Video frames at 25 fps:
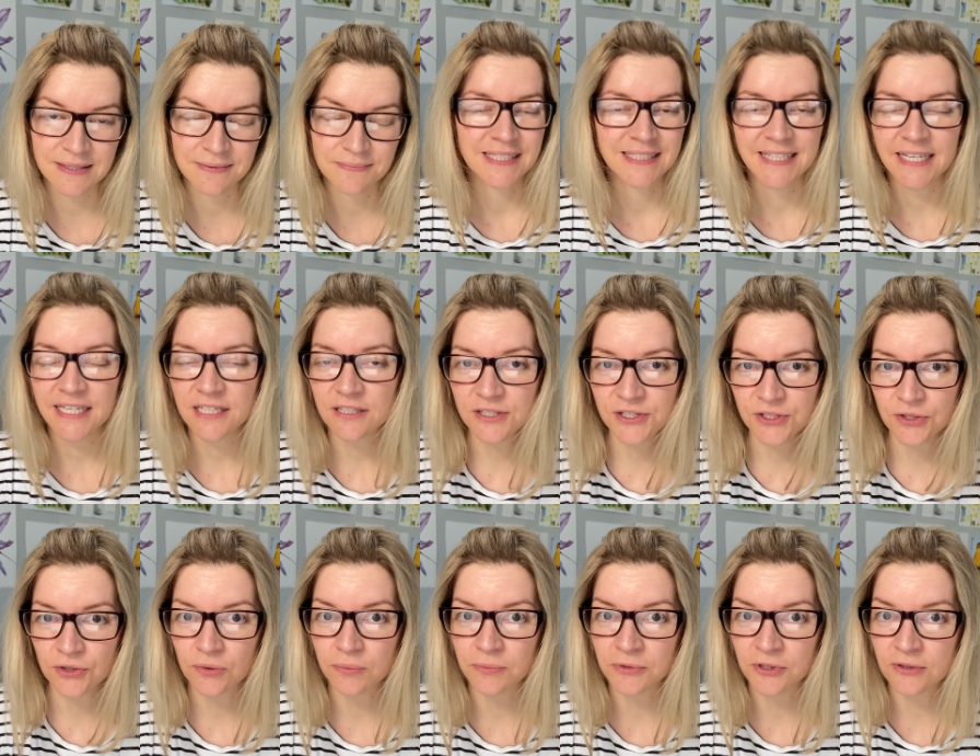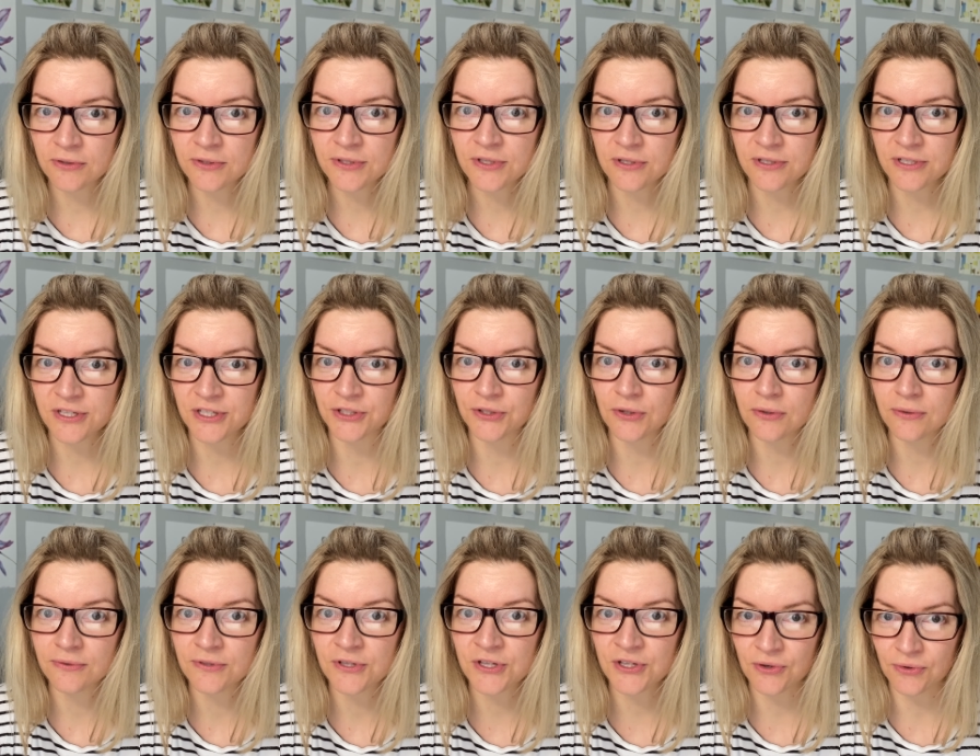They assume users
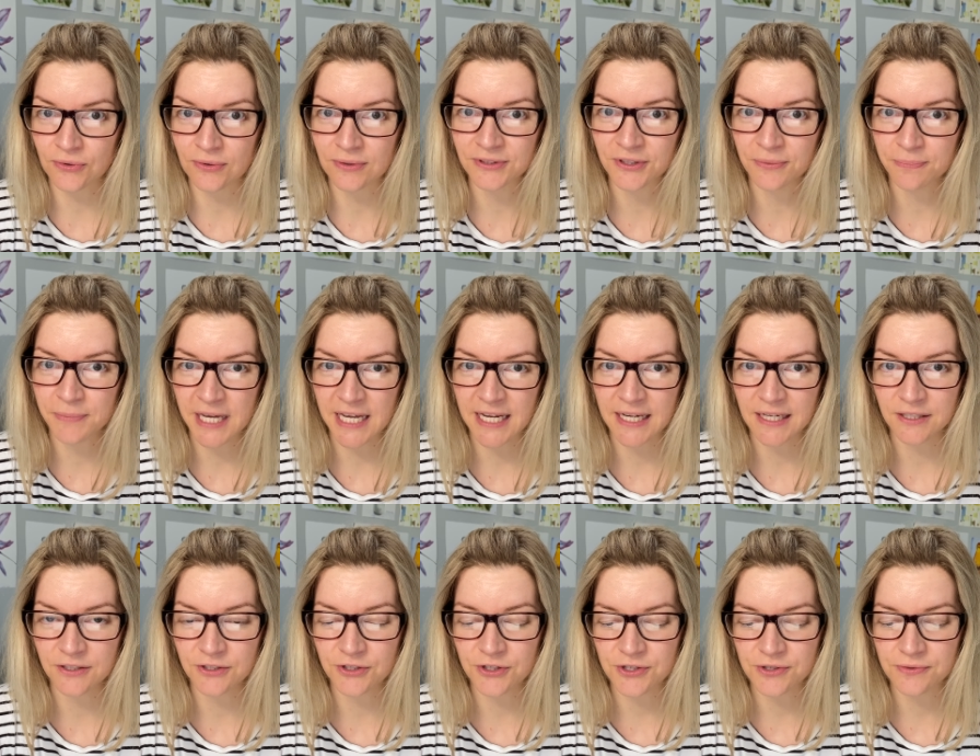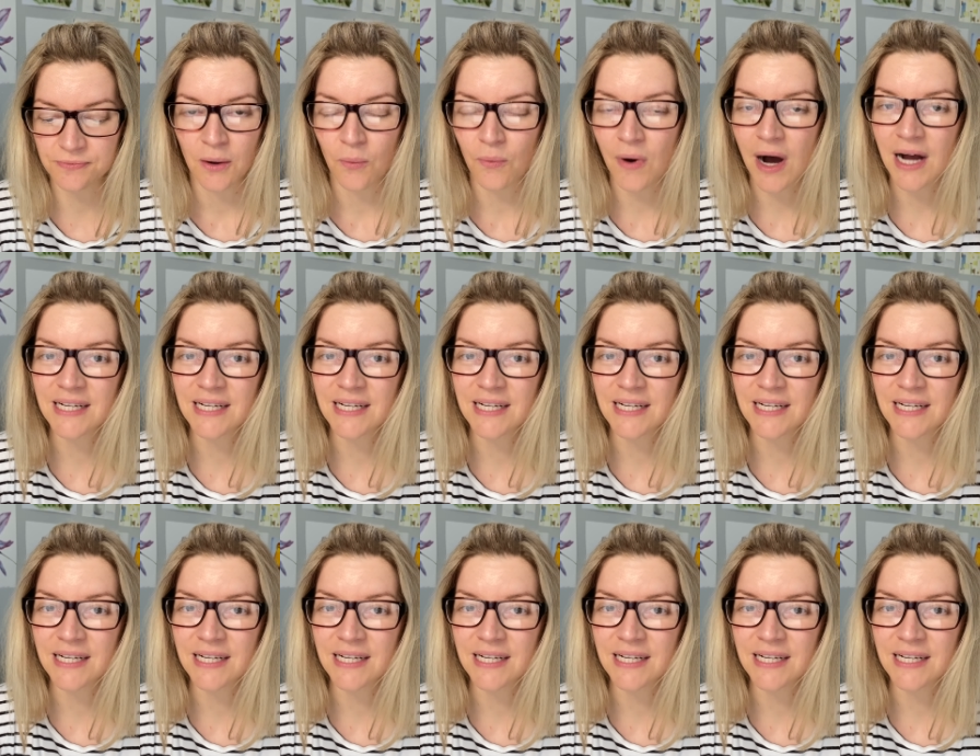don't scroll the page, while